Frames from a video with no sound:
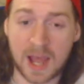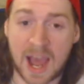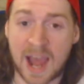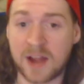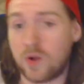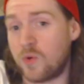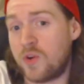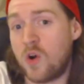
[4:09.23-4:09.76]
I
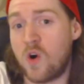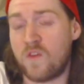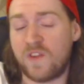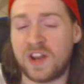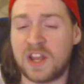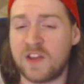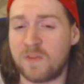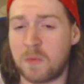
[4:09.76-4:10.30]
don't know if
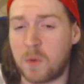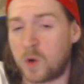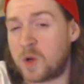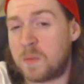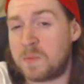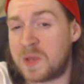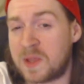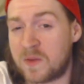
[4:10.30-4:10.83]
any of them are going
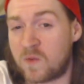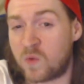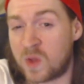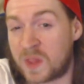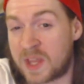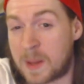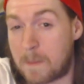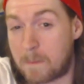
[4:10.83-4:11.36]
to be
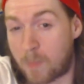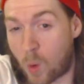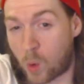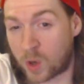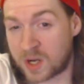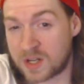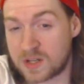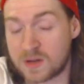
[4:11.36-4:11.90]
really
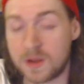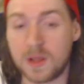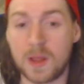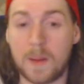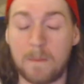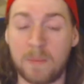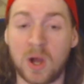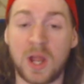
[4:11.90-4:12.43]
important,
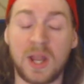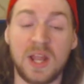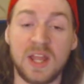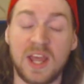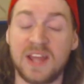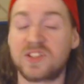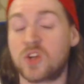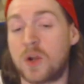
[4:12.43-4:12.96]
but
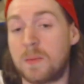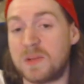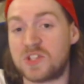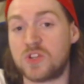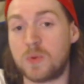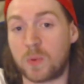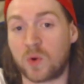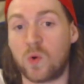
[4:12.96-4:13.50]
it's going to be
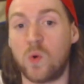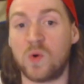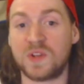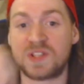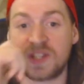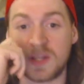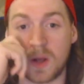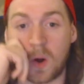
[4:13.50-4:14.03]
super cool to
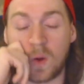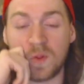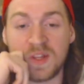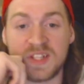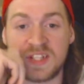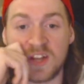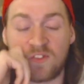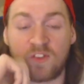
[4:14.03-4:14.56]
see all
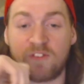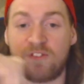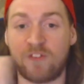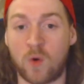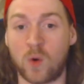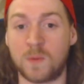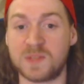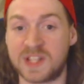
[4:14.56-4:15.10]
these different
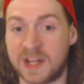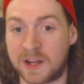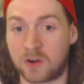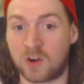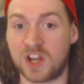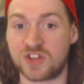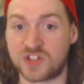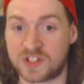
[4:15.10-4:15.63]
forms and
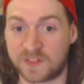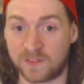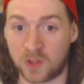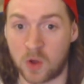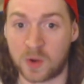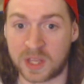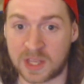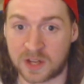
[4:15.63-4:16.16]
iterations of
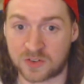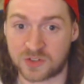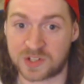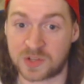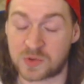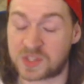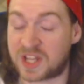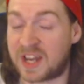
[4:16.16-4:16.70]
Loki
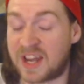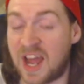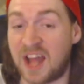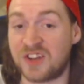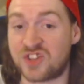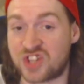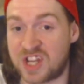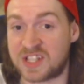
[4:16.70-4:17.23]
introduced, and
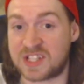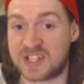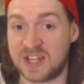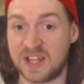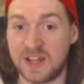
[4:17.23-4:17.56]
not just